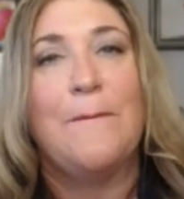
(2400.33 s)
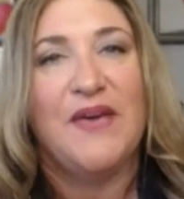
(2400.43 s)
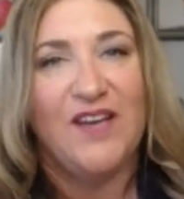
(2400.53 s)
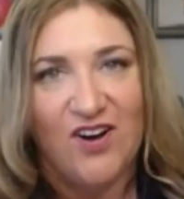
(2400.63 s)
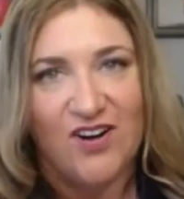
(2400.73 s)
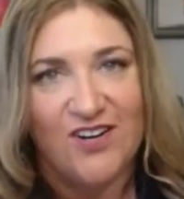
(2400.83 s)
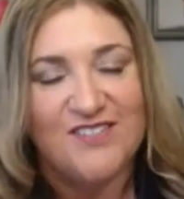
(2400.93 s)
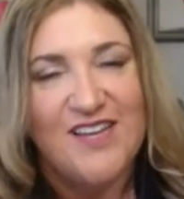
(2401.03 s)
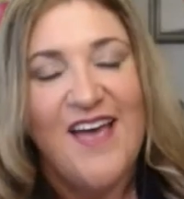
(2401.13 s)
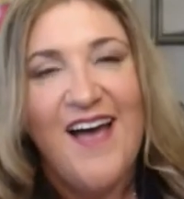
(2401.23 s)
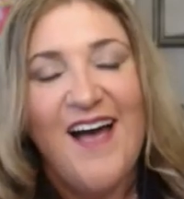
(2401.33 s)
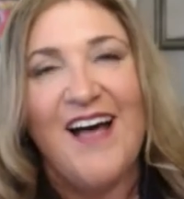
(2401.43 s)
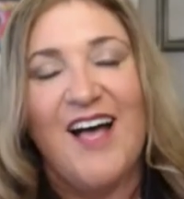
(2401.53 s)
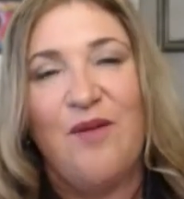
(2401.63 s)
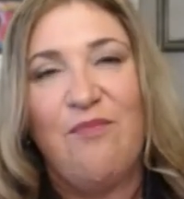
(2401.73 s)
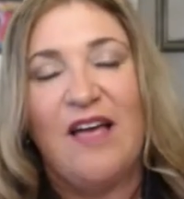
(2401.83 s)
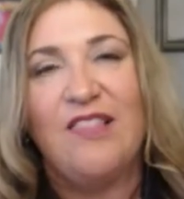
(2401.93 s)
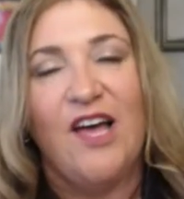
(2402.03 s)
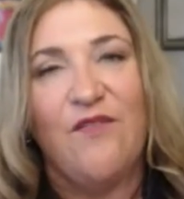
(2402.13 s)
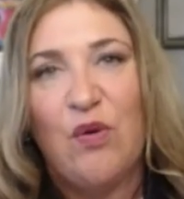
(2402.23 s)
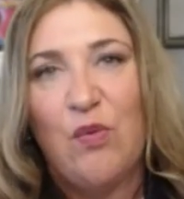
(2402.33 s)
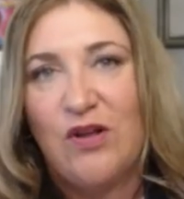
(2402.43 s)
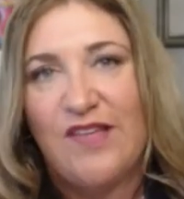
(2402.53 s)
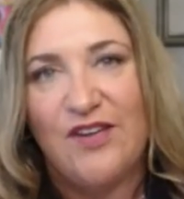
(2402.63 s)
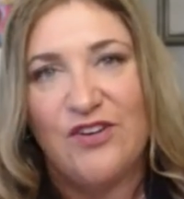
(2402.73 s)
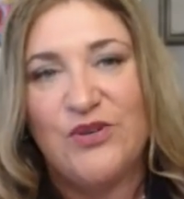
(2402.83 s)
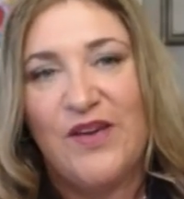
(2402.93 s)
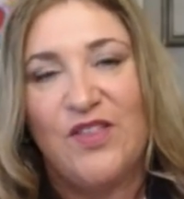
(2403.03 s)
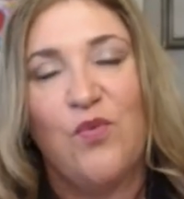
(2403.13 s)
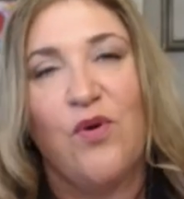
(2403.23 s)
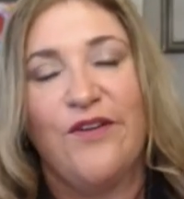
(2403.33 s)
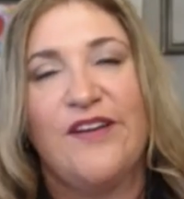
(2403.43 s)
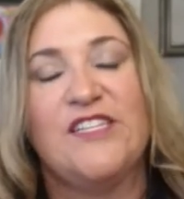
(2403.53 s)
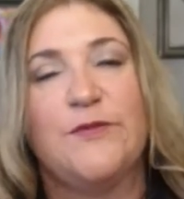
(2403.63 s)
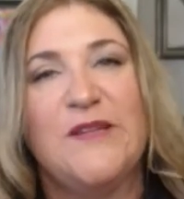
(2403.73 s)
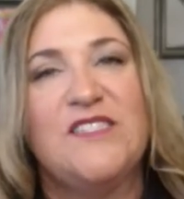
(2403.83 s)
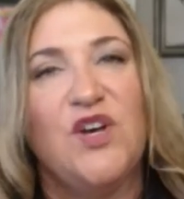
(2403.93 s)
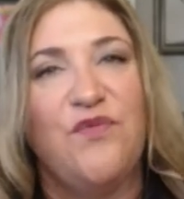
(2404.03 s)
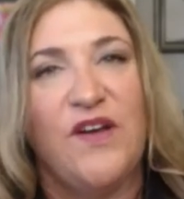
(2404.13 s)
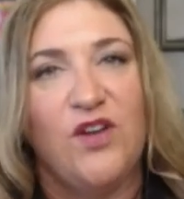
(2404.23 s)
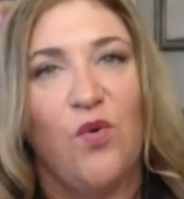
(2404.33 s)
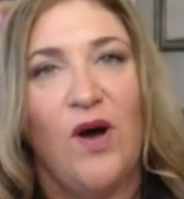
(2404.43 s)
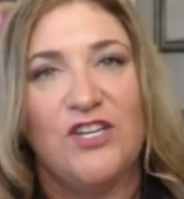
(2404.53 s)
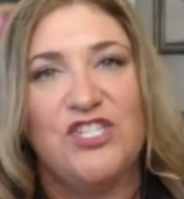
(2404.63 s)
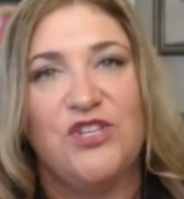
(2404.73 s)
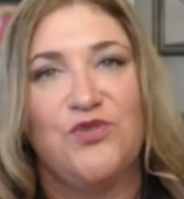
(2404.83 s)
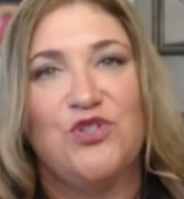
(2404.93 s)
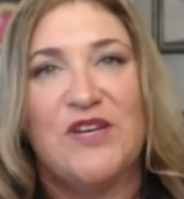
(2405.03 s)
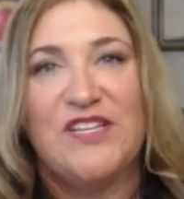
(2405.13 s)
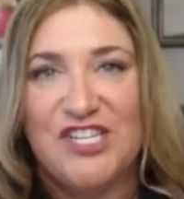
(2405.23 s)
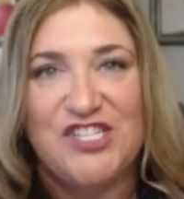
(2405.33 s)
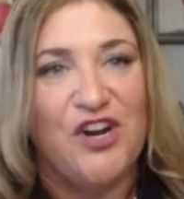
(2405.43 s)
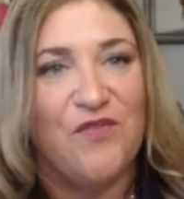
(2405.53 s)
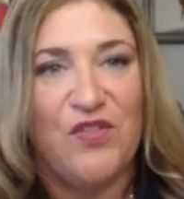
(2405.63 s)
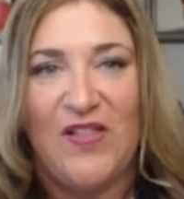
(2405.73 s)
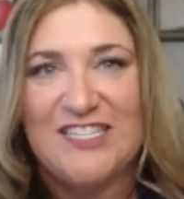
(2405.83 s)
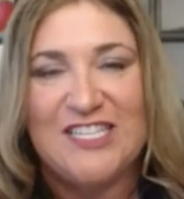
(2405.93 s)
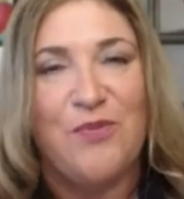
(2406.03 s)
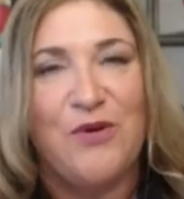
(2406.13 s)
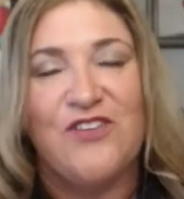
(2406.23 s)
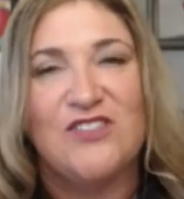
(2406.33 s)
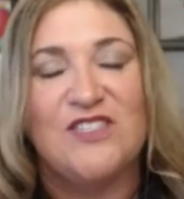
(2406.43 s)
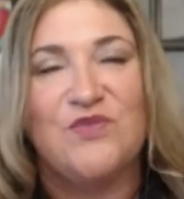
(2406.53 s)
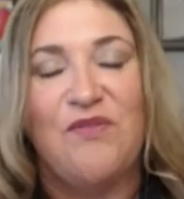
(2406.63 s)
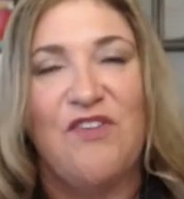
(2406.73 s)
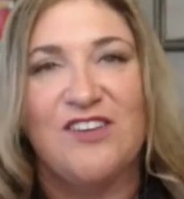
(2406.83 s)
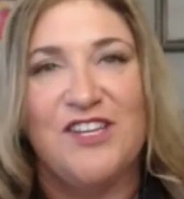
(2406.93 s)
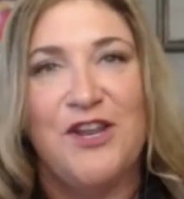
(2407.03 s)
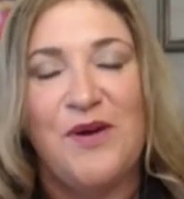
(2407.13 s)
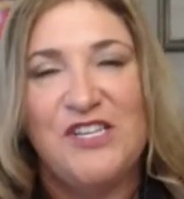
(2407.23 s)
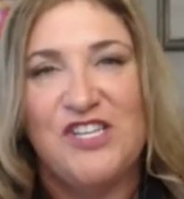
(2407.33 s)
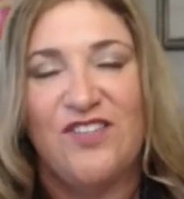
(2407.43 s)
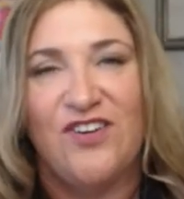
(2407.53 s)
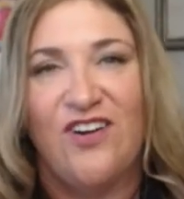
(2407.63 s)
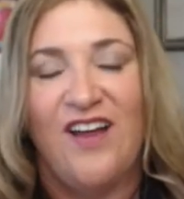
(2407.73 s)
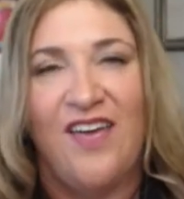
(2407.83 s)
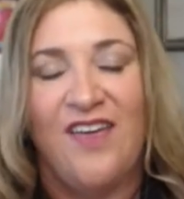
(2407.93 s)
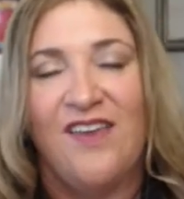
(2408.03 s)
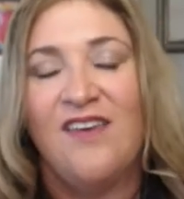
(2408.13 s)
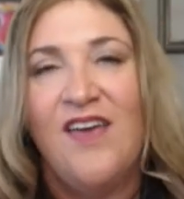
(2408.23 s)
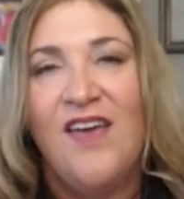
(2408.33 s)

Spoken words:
big heart. I love the work that you're doing in the world, and it's been so fun to watch you transition over the last couple of years as we've gotten to know each other. And